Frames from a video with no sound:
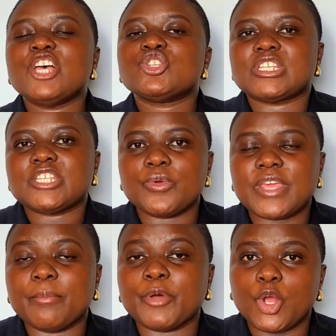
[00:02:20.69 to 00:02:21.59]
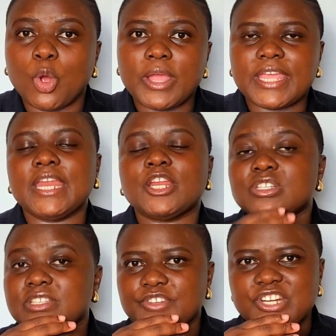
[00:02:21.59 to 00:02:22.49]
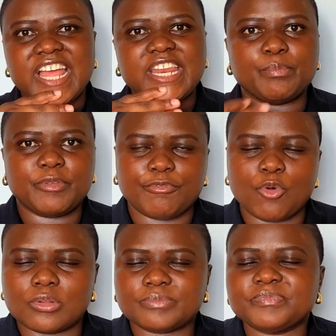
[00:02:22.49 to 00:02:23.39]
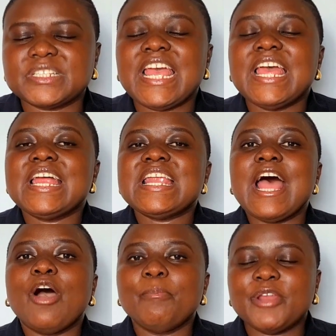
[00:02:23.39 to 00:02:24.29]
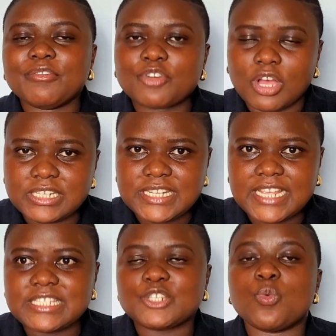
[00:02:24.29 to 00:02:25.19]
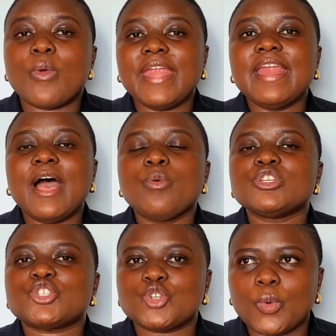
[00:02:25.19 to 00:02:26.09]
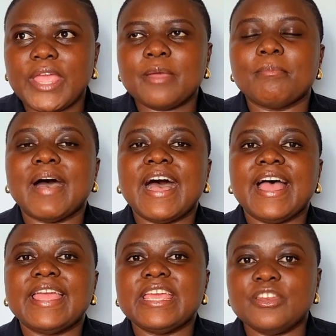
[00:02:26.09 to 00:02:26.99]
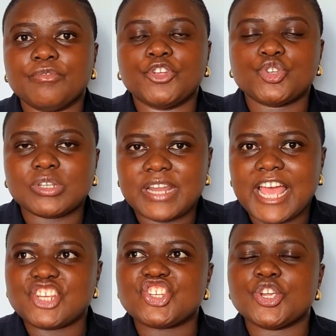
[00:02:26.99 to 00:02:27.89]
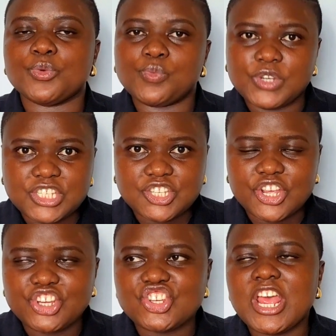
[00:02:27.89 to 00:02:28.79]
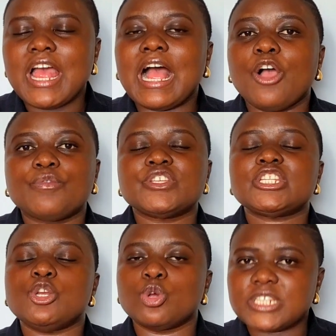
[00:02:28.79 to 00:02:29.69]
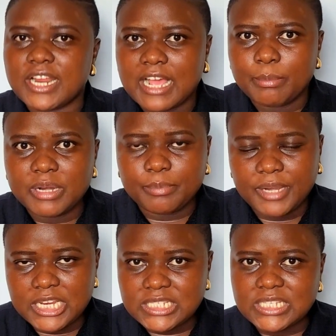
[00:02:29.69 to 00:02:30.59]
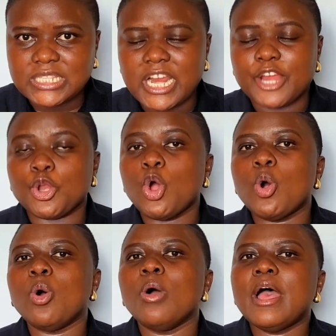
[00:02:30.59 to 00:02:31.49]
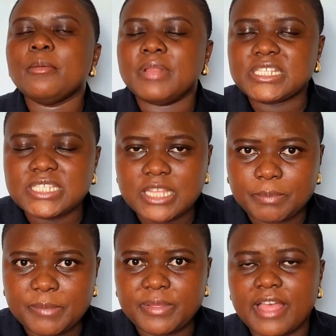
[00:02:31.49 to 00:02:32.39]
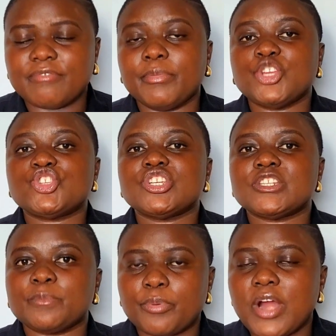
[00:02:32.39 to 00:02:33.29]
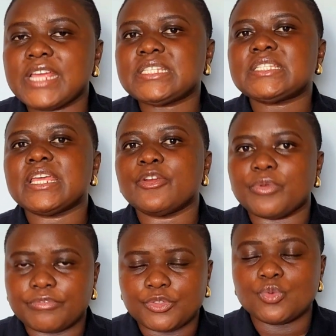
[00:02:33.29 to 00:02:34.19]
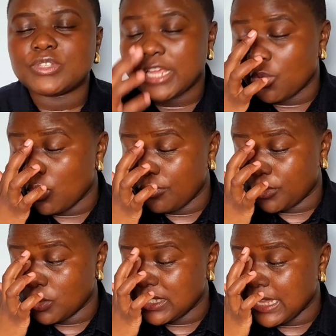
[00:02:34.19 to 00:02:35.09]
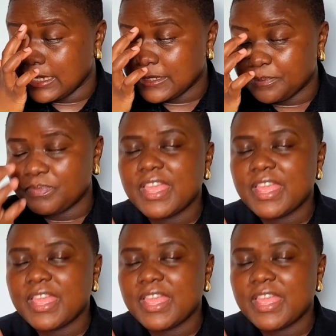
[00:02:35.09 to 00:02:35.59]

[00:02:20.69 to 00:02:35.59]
So I said, okay, I'm going to go again because I've tried it before. Now, a bit of context. When I was doing my individual lash research, I obviously looked at a couple of places that I know, places that people have mentioned, pricing, reviews, and all of those things.